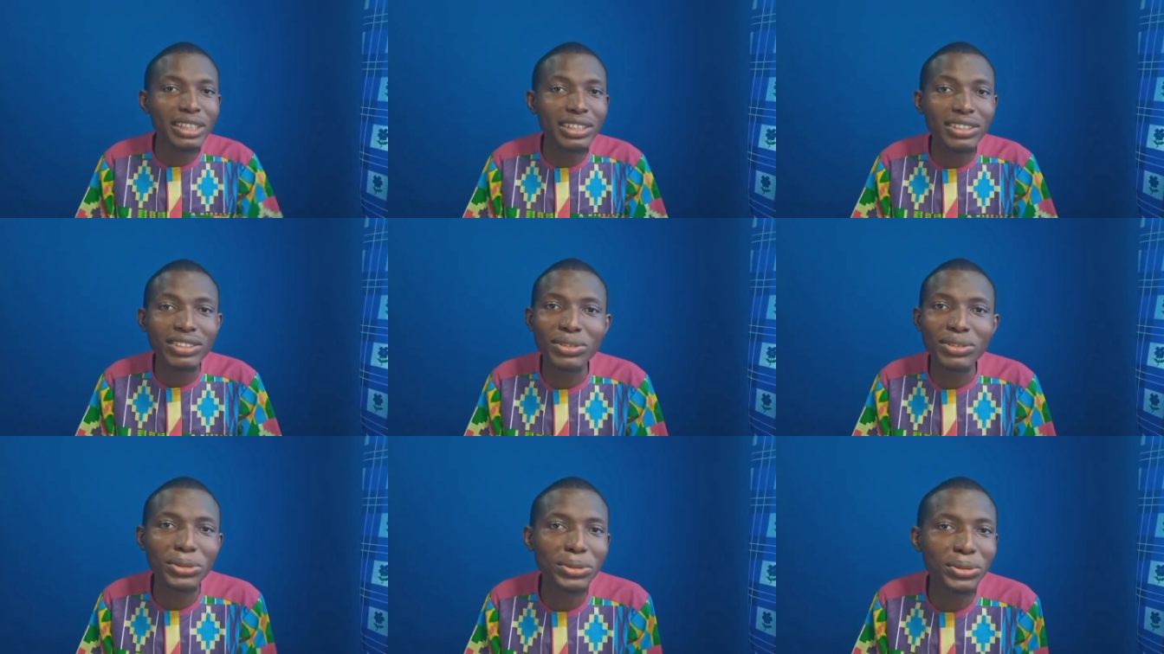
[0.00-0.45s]

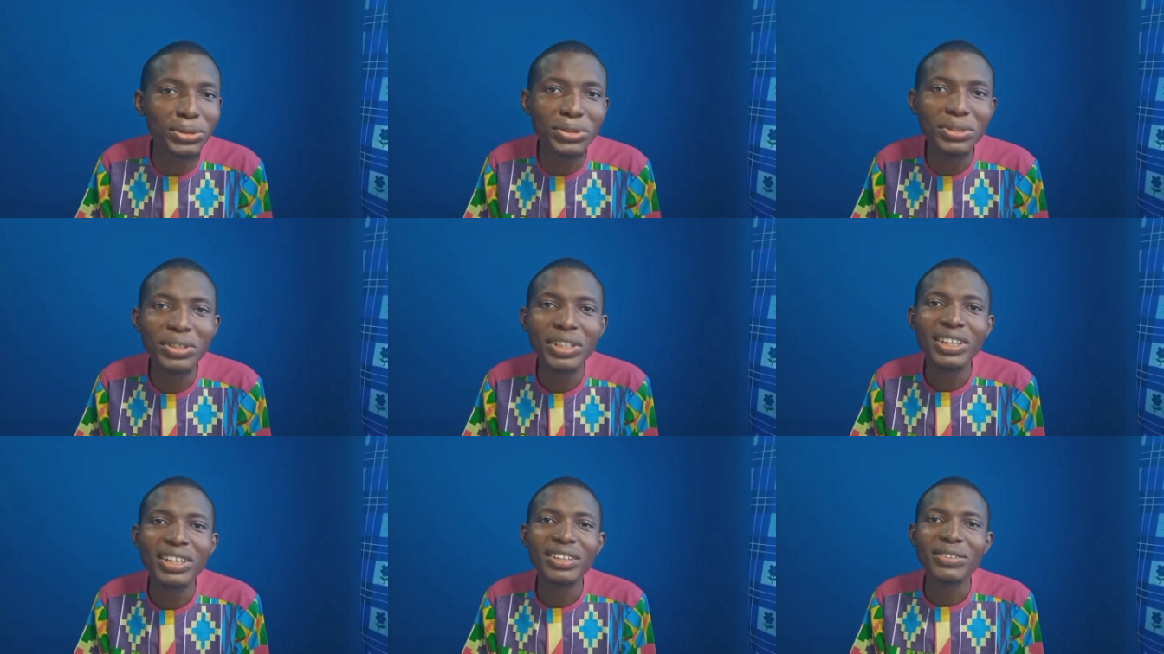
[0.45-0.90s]
for
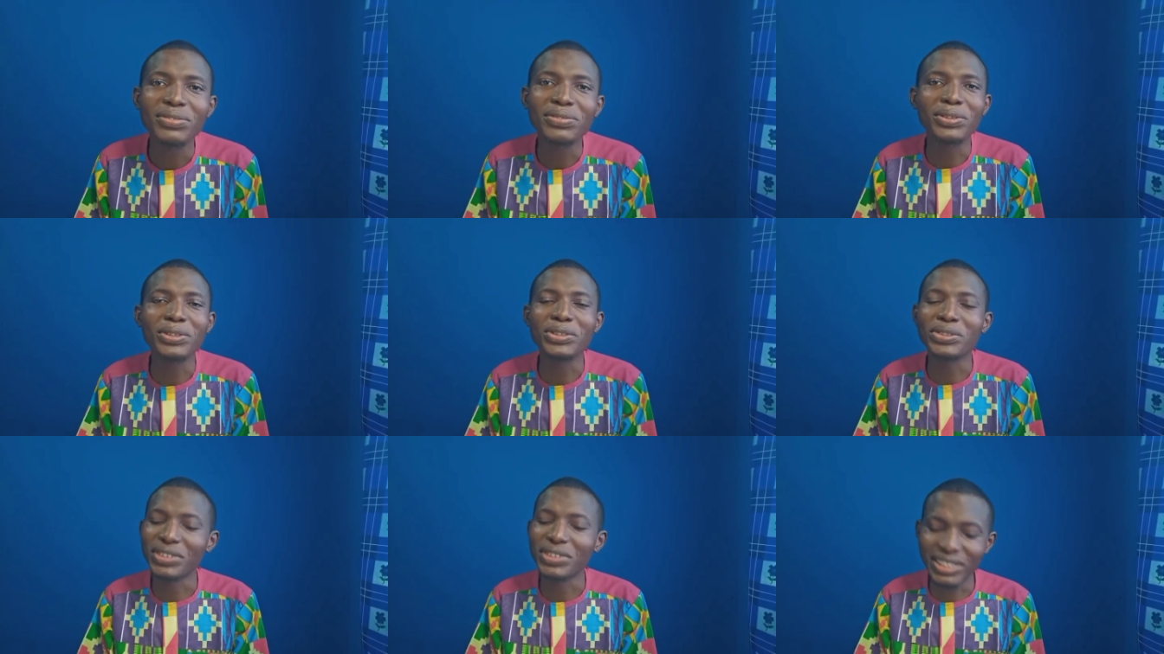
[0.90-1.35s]
the
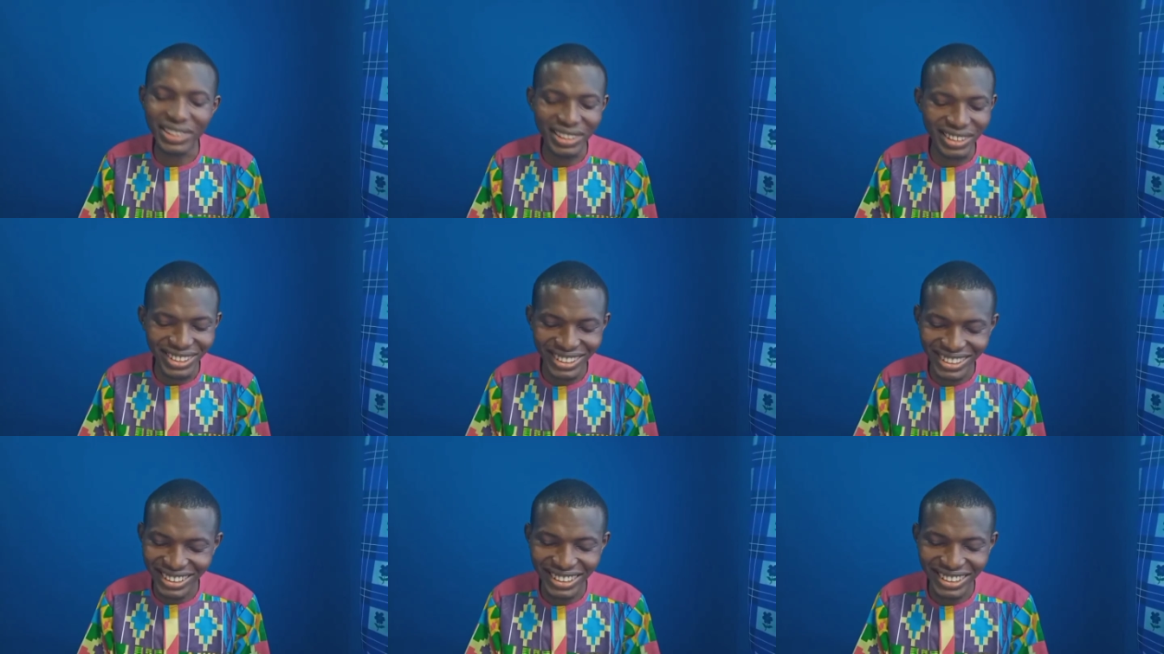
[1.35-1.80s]
7
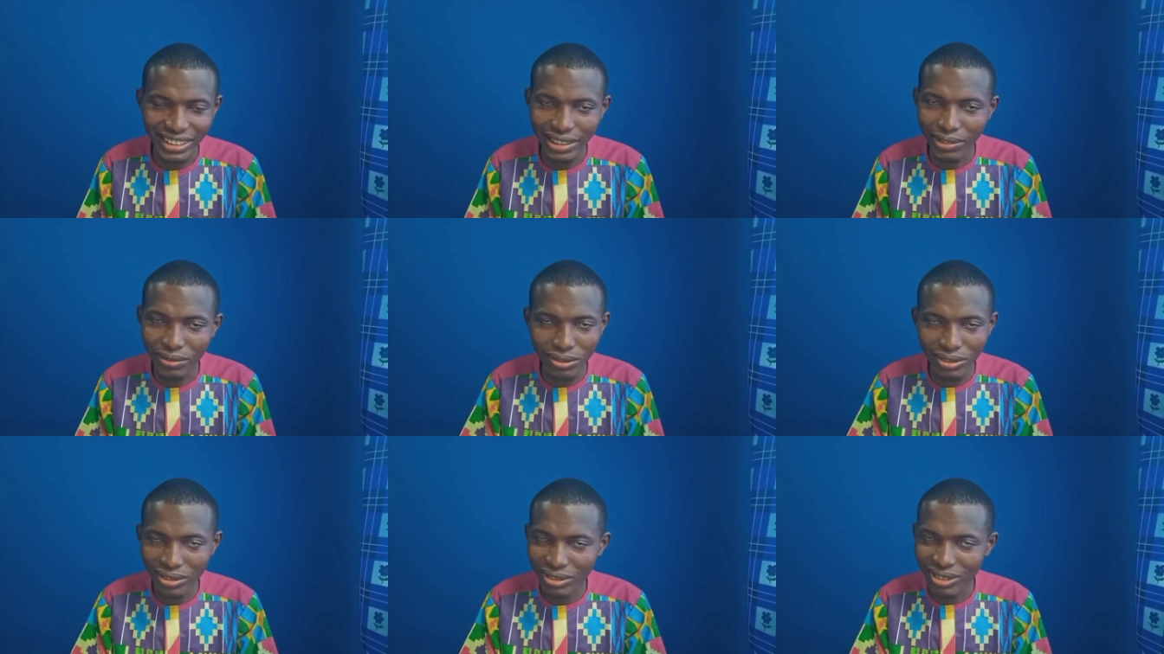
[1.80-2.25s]
or 8 of
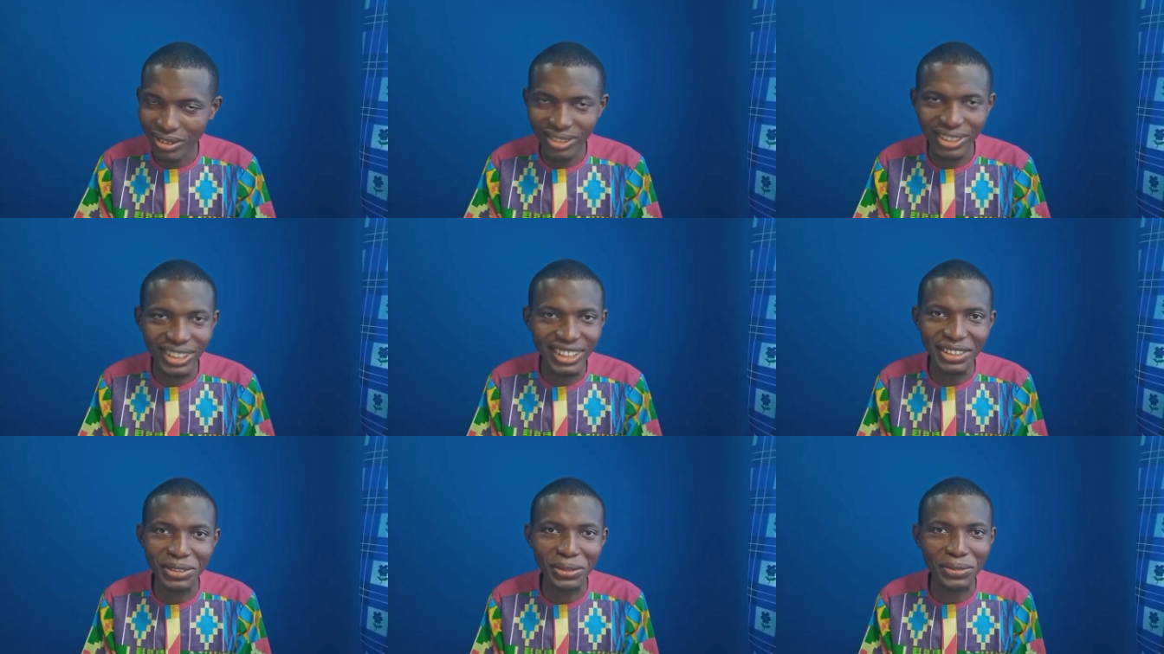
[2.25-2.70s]
them.